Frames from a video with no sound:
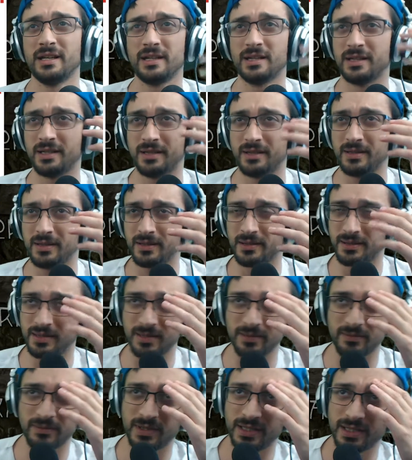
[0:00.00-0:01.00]
Like
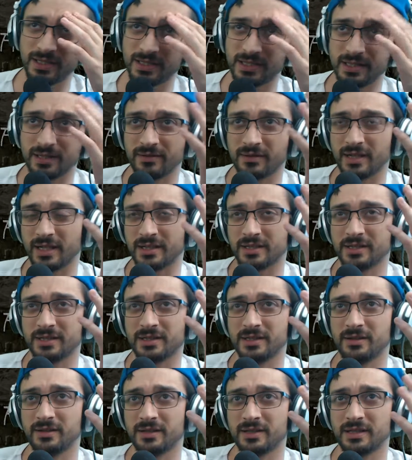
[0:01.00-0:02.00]
somebody that's never actually
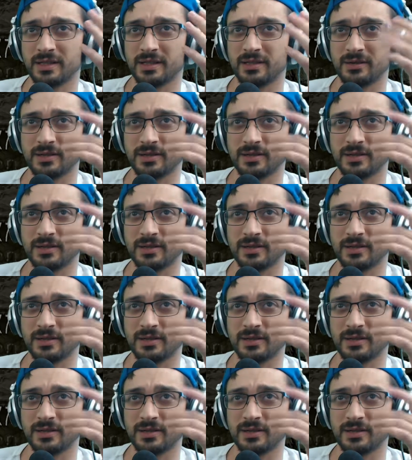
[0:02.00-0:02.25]
looked into